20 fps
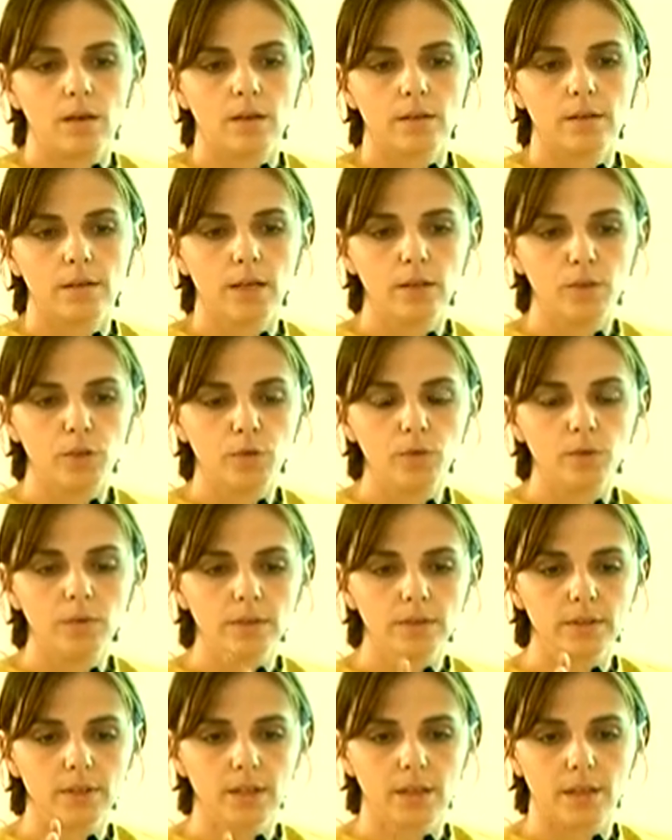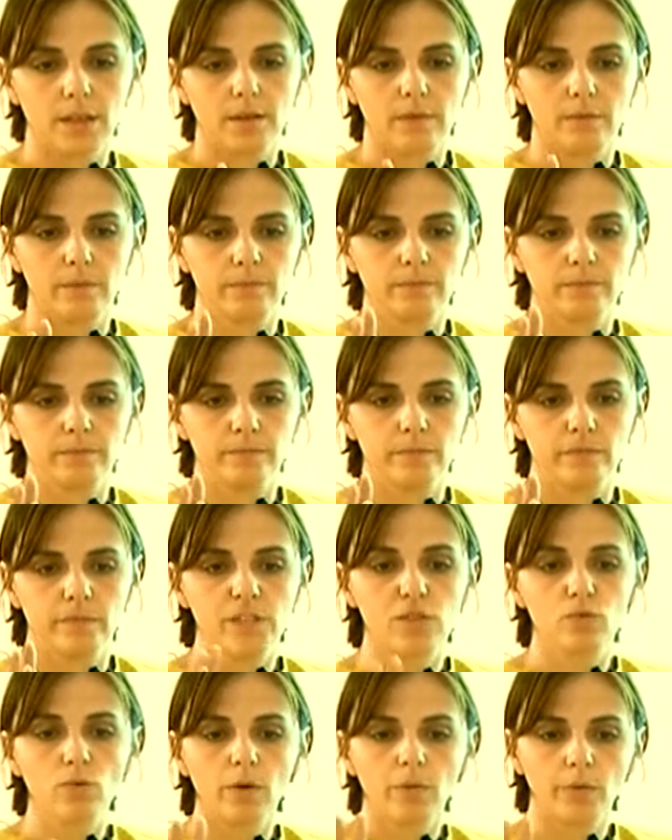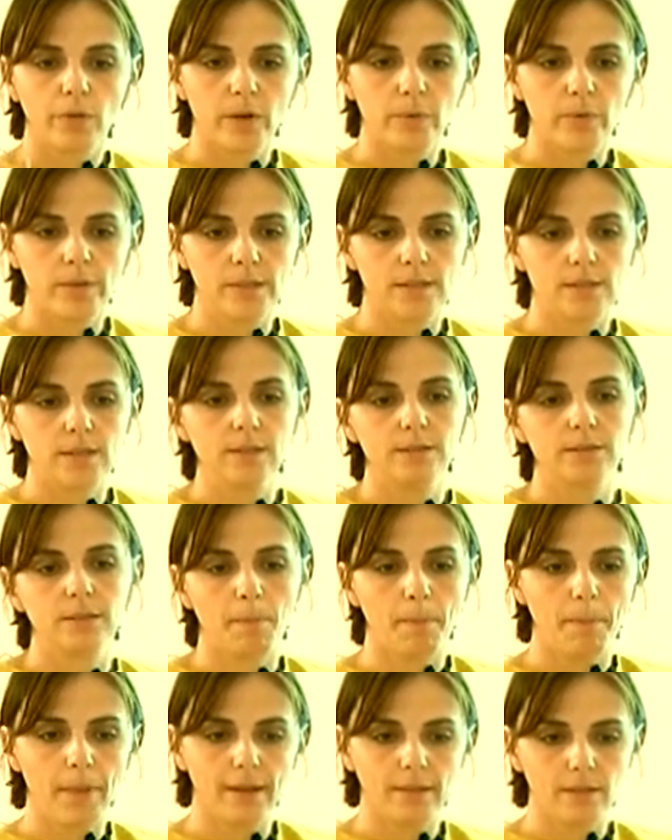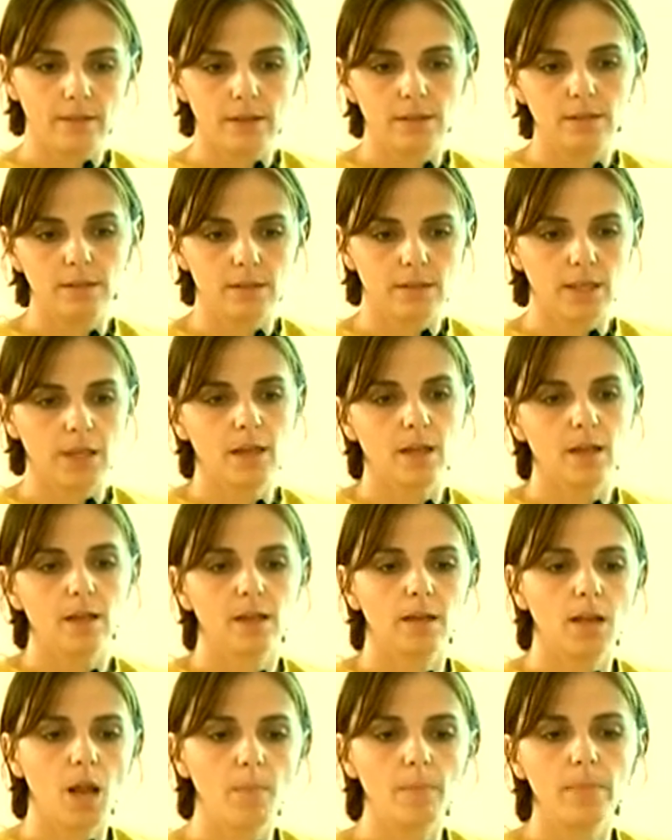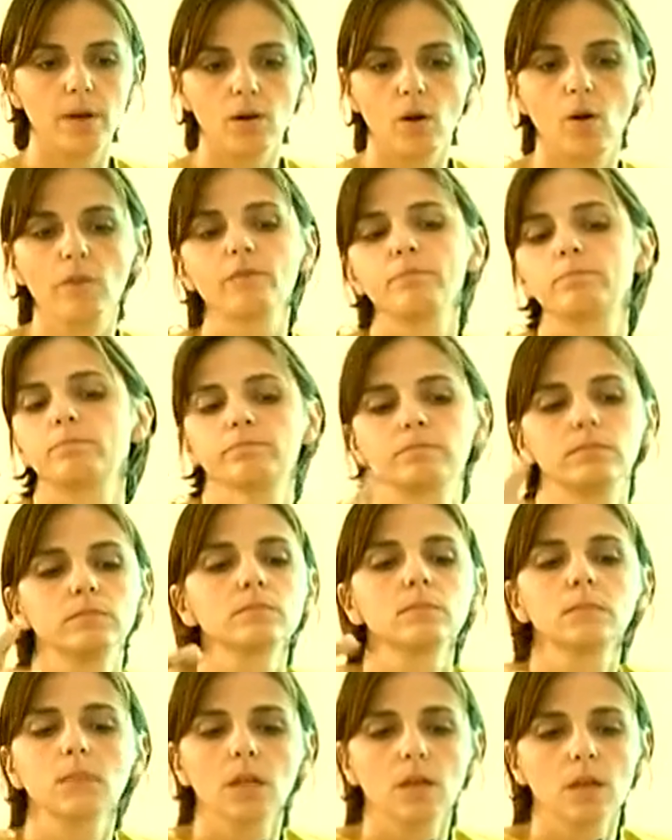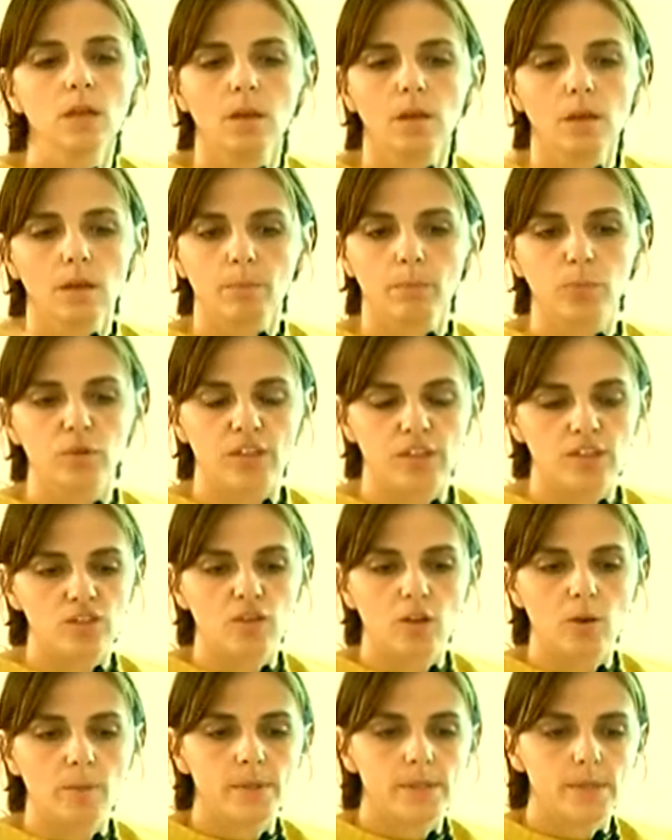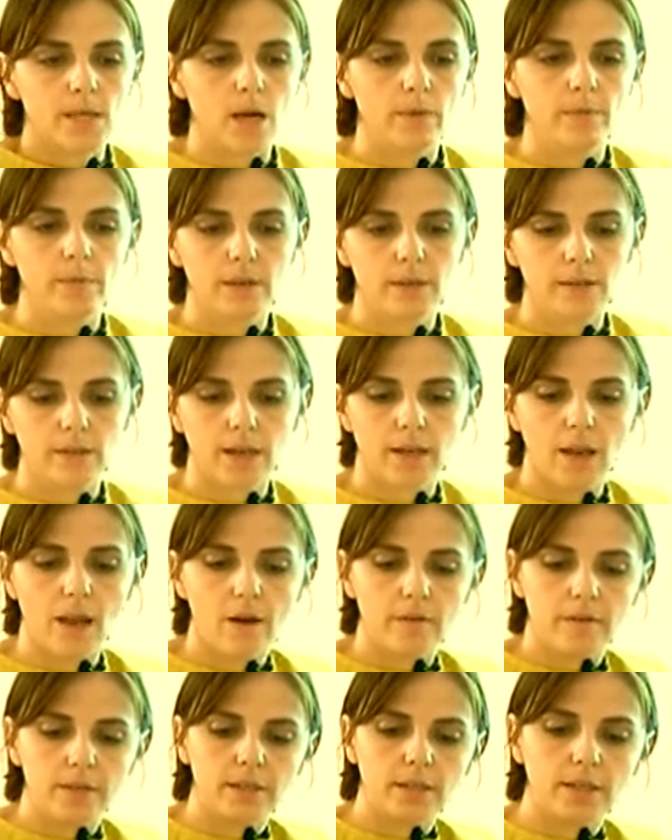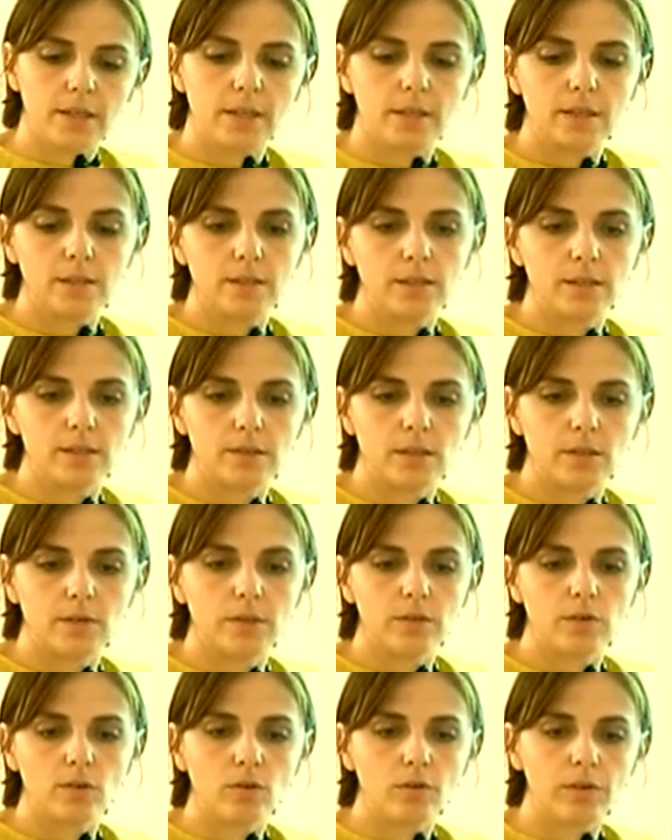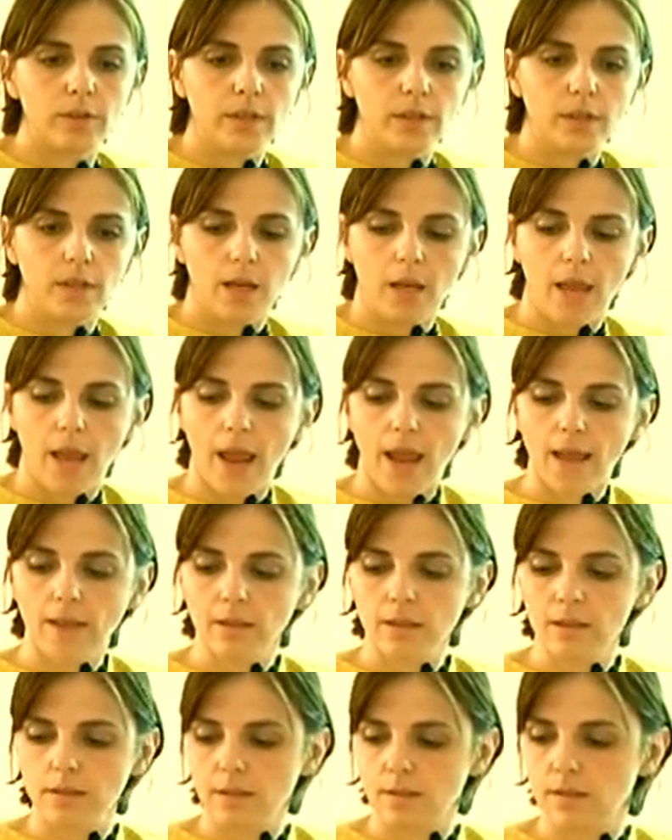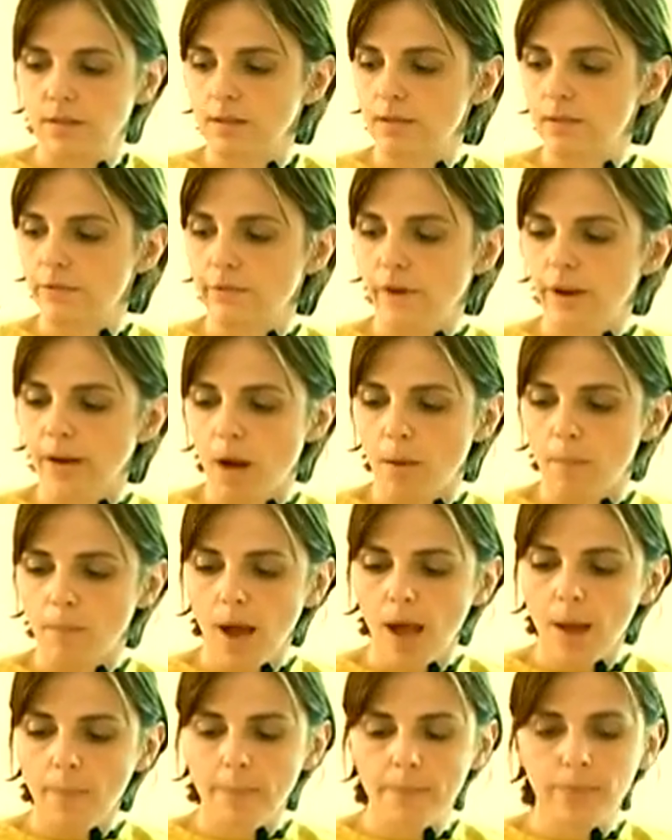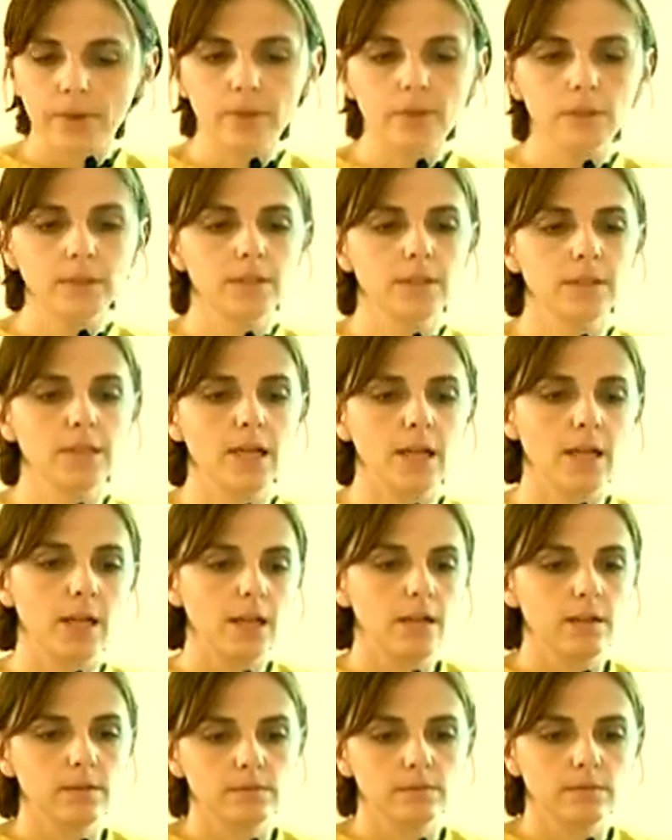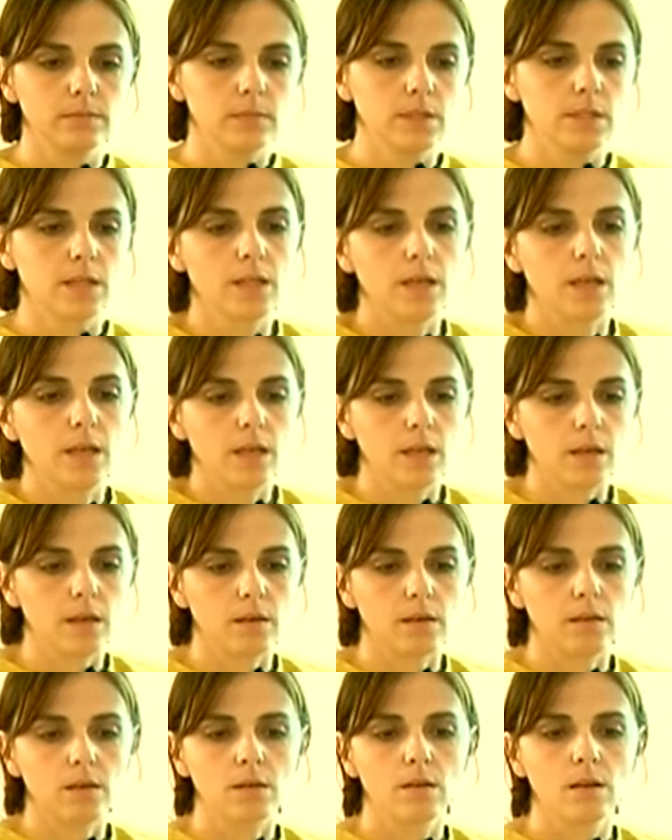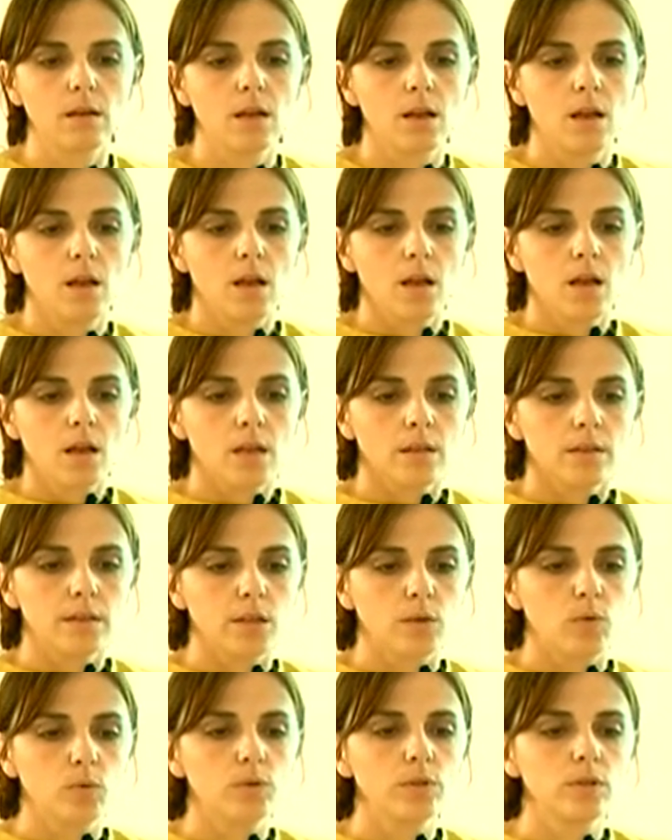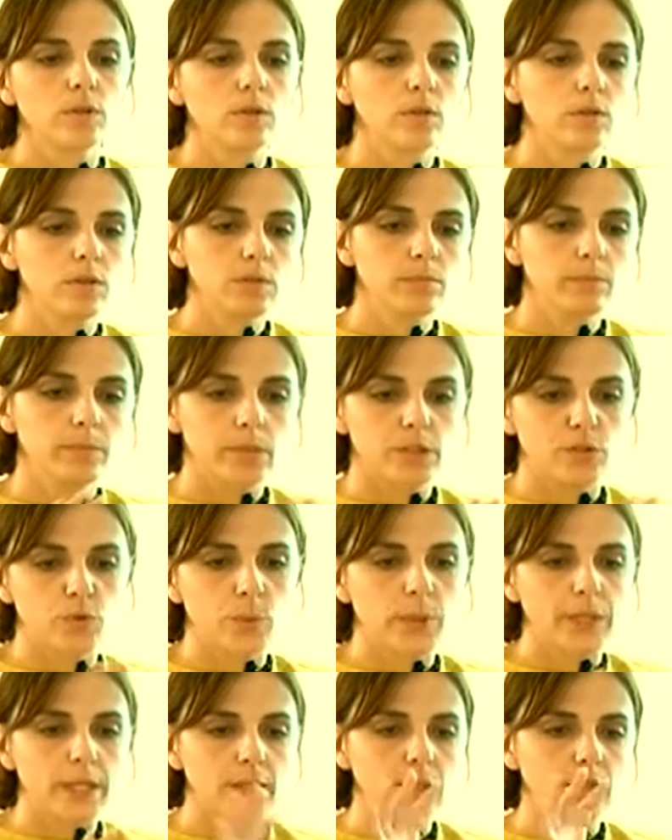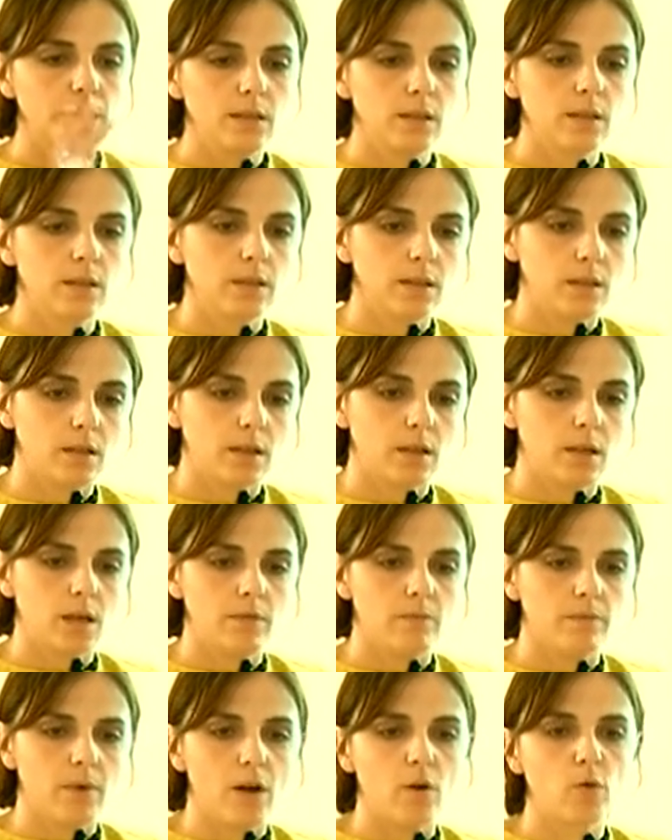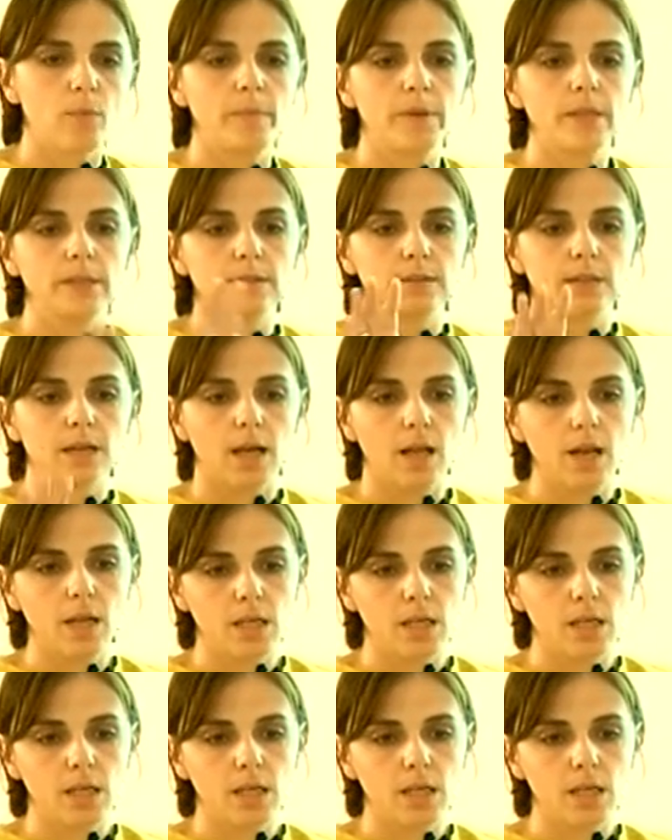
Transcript: calculates the visual frequency depending the number of potential observers they are in the territory. And this is the final map, the union between environmental